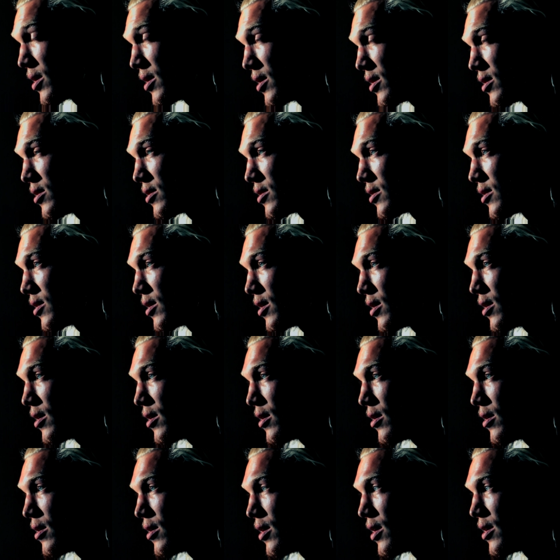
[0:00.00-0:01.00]
players,
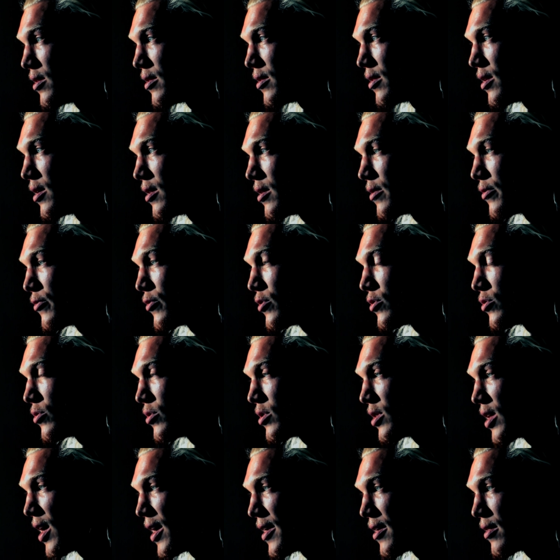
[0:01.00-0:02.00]
and if we're
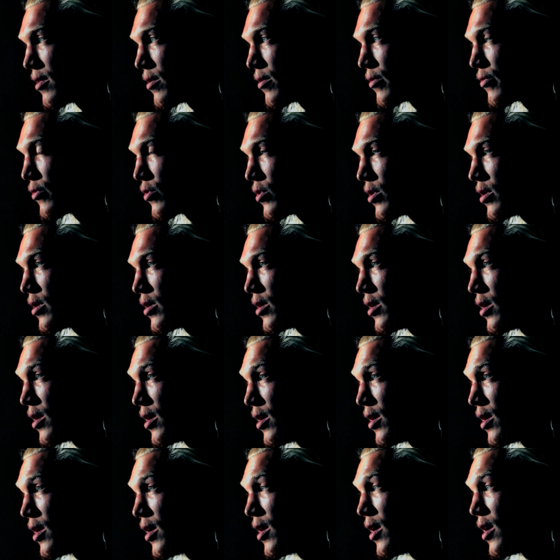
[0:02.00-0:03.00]
doing that, and if we
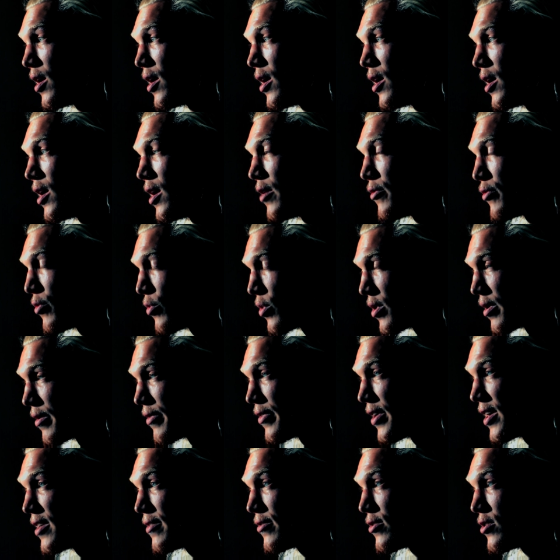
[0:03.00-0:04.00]
want
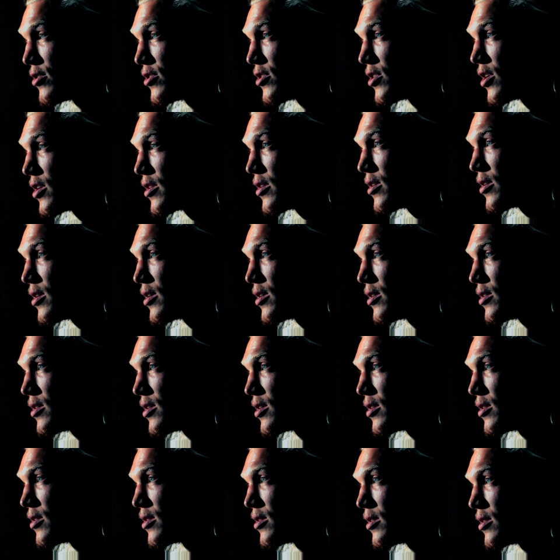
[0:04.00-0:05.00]
to fight for each other
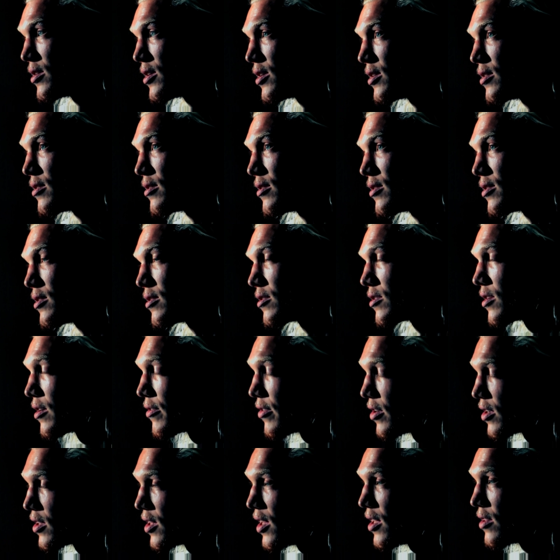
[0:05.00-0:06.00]
and
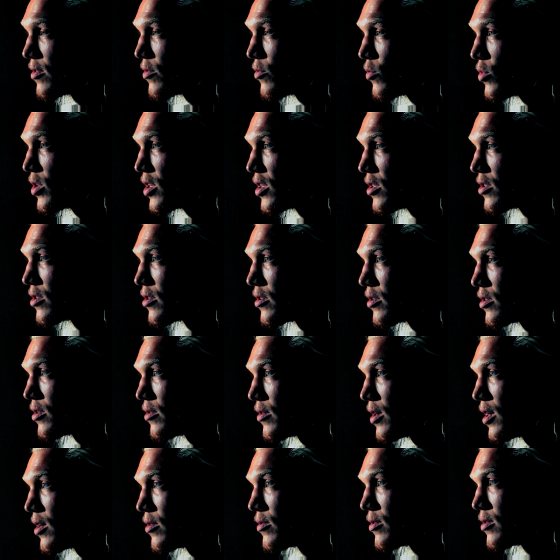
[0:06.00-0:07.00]
stuff like that, we can turn it
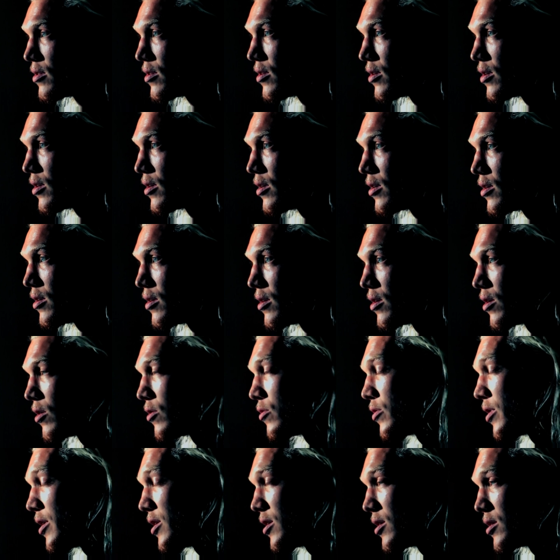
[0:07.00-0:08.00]
around
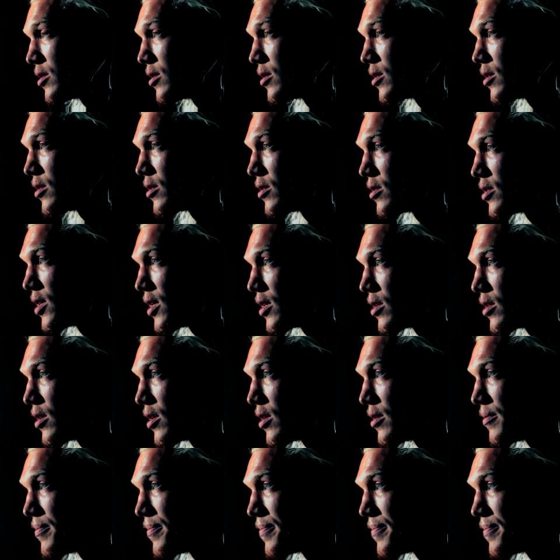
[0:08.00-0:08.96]
already on Saturday.